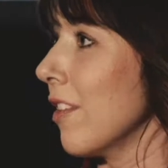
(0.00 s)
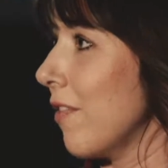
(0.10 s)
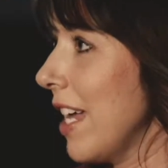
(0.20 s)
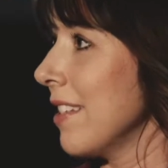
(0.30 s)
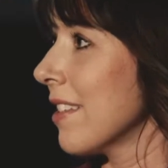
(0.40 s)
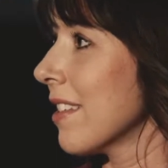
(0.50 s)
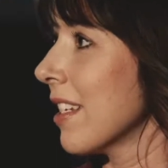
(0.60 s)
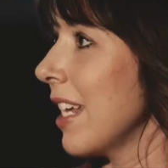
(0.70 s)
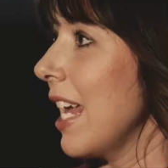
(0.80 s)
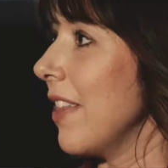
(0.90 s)
fence.
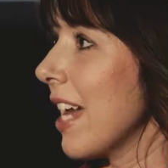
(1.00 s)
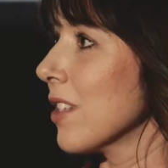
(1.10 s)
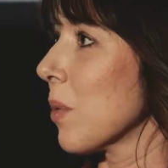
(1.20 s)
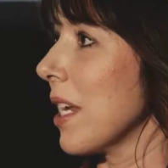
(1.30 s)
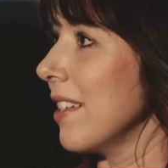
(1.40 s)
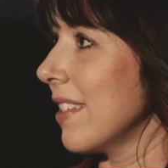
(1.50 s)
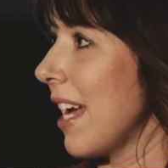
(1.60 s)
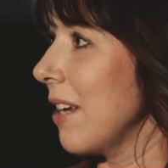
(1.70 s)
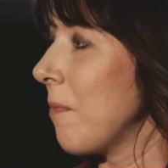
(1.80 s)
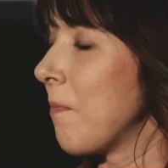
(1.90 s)
And that is what I
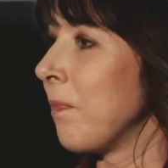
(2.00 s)
said.